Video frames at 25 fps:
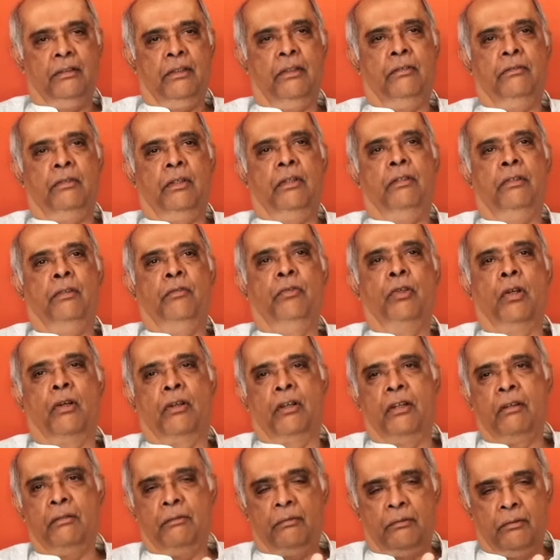If
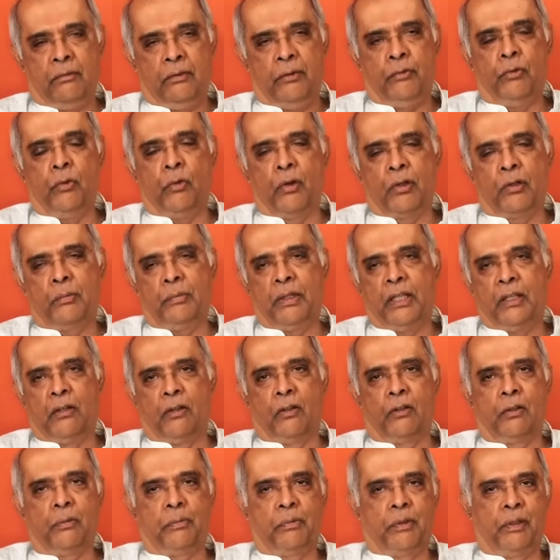you want to be an
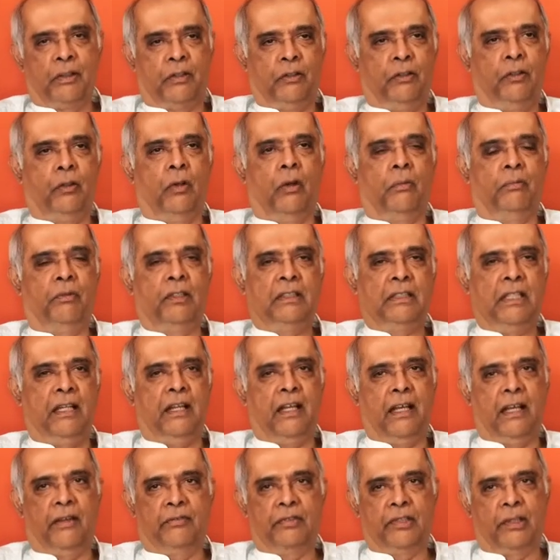entrepreneur, you
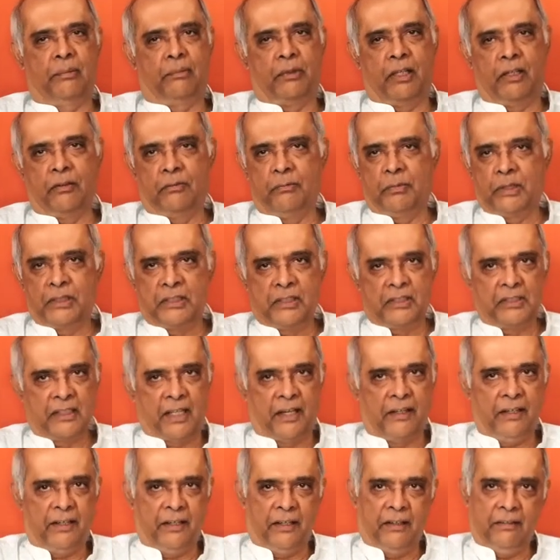obviously have some kind of business
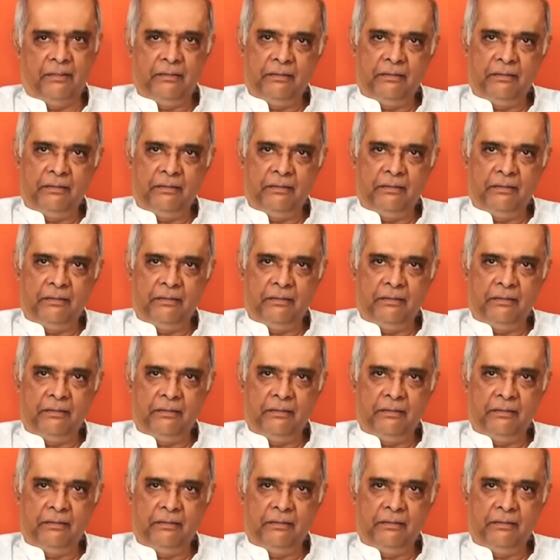idea.